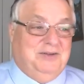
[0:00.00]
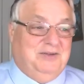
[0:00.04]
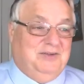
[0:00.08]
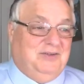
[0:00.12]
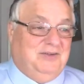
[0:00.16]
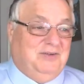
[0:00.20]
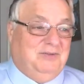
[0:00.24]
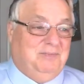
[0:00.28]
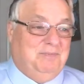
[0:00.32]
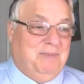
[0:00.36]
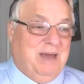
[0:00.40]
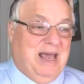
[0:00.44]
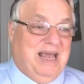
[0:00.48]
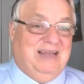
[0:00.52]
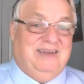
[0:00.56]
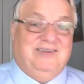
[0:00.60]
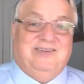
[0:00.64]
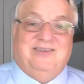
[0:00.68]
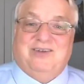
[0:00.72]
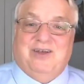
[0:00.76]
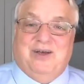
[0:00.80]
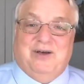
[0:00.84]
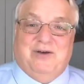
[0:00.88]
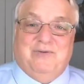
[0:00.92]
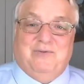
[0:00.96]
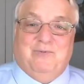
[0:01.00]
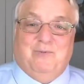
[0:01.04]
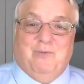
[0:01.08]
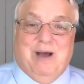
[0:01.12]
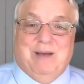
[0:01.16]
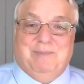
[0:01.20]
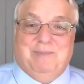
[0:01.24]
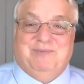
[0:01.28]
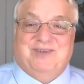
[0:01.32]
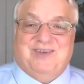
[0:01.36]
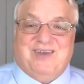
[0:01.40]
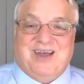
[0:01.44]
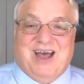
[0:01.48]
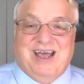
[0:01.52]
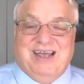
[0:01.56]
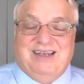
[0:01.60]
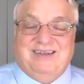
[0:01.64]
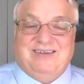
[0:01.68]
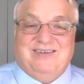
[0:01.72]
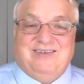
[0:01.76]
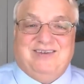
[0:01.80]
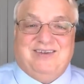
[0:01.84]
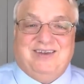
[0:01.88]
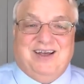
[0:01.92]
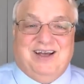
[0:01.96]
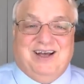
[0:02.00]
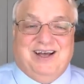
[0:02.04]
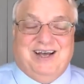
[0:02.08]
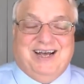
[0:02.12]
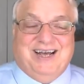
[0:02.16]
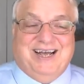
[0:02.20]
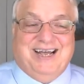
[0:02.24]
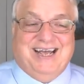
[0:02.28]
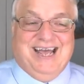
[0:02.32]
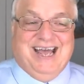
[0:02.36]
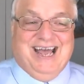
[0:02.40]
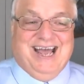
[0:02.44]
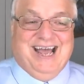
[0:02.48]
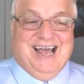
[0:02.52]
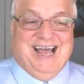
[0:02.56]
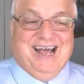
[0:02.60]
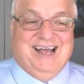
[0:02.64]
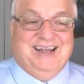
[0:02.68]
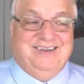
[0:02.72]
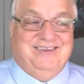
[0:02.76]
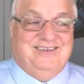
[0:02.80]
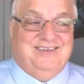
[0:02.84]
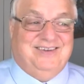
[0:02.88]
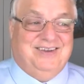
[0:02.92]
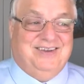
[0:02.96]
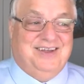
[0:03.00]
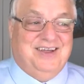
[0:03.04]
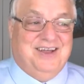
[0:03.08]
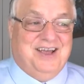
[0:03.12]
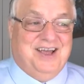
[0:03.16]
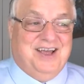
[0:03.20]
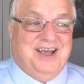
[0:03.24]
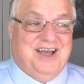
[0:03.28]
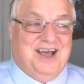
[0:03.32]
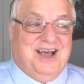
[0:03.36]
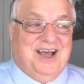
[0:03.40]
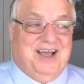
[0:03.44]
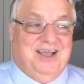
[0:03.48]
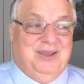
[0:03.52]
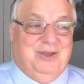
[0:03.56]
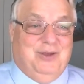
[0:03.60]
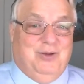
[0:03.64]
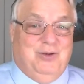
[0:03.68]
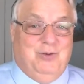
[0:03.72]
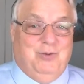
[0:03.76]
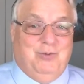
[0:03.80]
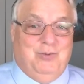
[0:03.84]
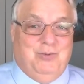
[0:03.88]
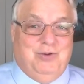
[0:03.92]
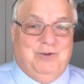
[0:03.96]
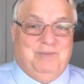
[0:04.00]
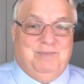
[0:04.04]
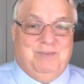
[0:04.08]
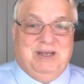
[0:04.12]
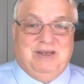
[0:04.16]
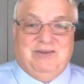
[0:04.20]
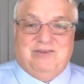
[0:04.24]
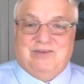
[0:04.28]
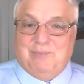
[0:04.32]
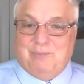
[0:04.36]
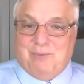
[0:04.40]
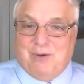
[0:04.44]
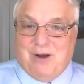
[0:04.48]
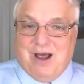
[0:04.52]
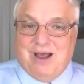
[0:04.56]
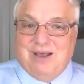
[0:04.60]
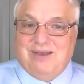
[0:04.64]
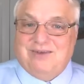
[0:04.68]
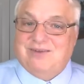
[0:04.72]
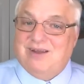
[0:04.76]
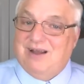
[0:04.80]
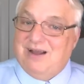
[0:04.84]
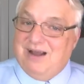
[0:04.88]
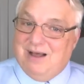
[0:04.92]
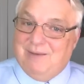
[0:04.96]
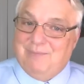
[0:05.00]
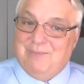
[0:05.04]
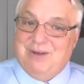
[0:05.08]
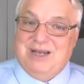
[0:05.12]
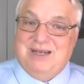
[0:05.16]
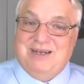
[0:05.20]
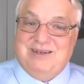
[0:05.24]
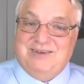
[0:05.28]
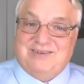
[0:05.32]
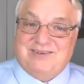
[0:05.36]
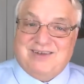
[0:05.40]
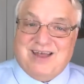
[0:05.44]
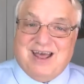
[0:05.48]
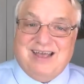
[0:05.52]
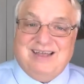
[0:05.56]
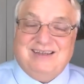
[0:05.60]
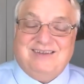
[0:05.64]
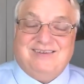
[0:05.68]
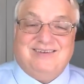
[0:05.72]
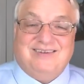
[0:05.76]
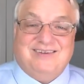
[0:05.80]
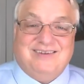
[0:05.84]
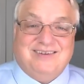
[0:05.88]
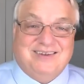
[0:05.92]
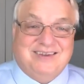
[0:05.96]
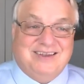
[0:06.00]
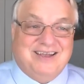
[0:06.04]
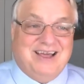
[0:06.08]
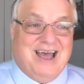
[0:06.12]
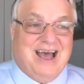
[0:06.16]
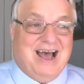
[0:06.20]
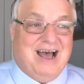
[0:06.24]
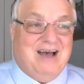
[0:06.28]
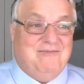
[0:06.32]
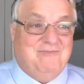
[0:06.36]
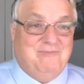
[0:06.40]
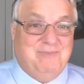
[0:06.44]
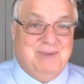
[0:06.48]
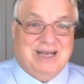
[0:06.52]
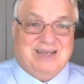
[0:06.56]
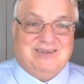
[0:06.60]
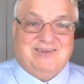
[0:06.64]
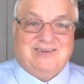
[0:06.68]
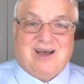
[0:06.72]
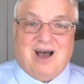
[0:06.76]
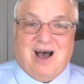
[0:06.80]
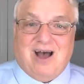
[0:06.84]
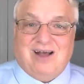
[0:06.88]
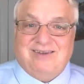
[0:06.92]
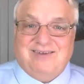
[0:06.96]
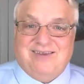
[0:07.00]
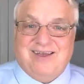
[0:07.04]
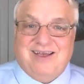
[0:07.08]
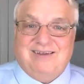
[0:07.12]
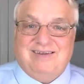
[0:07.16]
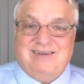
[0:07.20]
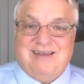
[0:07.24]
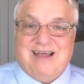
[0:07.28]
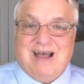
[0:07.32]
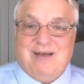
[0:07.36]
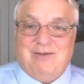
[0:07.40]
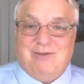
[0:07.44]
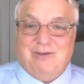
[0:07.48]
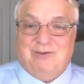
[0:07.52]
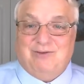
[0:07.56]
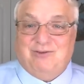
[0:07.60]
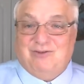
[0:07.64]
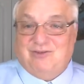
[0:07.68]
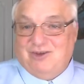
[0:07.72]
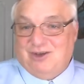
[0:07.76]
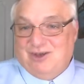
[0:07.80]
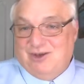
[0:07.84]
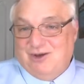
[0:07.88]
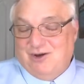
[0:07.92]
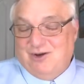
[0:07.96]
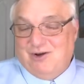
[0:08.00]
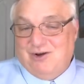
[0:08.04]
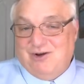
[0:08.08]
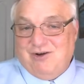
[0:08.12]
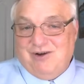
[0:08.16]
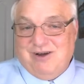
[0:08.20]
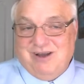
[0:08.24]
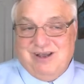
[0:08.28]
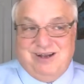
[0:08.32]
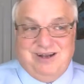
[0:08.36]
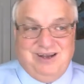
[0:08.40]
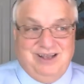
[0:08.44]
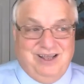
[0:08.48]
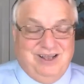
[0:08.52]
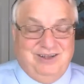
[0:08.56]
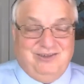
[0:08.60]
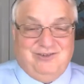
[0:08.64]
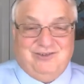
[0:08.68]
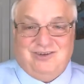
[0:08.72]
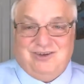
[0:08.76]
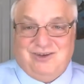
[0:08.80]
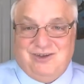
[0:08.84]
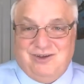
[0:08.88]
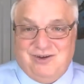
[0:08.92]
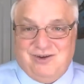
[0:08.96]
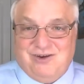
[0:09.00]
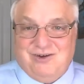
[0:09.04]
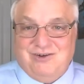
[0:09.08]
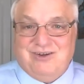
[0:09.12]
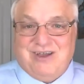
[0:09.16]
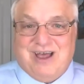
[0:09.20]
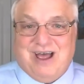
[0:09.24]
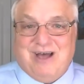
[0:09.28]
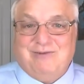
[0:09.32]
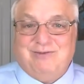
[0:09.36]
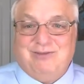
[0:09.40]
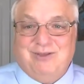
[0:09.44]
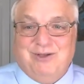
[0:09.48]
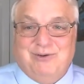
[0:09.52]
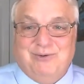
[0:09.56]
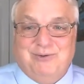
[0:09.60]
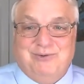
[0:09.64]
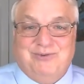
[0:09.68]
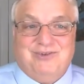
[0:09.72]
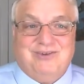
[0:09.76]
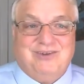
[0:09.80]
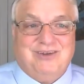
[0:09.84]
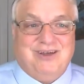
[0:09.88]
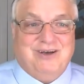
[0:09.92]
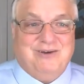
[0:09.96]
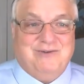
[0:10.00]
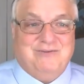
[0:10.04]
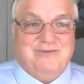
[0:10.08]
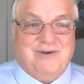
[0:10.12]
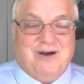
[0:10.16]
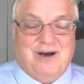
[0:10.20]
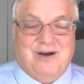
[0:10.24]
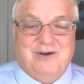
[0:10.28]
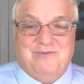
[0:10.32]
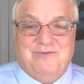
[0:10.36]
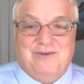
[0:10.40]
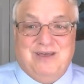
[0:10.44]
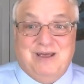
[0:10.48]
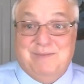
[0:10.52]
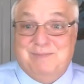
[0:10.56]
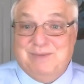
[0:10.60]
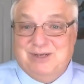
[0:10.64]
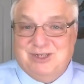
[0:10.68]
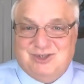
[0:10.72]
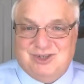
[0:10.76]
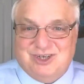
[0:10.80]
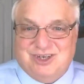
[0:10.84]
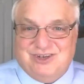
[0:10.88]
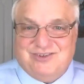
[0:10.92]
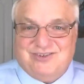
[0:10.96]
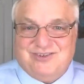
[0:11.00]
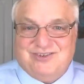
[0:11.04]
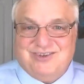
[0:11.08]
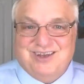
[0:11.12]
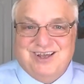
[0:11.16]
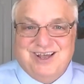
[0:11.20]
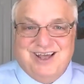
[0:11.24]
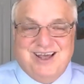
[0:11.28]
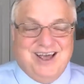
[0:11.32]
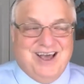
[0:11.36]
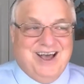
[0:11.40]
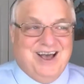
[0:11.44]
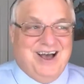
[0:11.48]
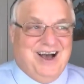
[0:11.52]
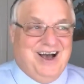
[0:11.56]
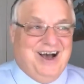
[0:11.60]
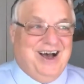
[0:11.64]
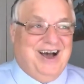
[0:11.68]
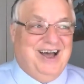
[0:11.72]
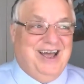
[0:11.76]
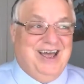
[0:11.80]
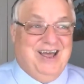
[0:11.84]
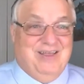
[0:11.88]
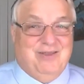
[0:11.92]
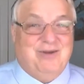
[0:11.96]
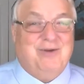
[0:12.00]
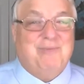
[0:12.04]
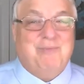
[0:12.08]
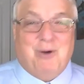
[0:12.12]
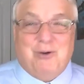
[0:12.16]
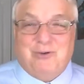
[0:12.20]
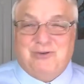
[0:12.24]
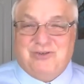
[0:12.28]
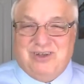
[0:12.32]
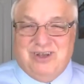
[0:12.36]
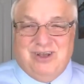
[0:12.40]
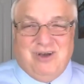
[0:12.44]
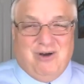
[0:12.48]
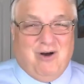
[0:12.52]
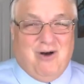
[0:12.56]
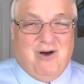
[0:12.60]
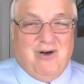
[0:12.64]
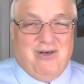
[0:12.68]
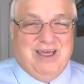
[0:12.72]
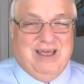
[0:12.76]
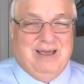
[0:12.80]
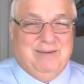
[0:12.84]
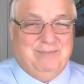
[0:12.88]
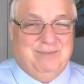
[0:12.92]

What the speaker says: space of websites, and you would be surprised on how many sites have mixed content downloads, secure and insecure downloads of images. And they're mostly all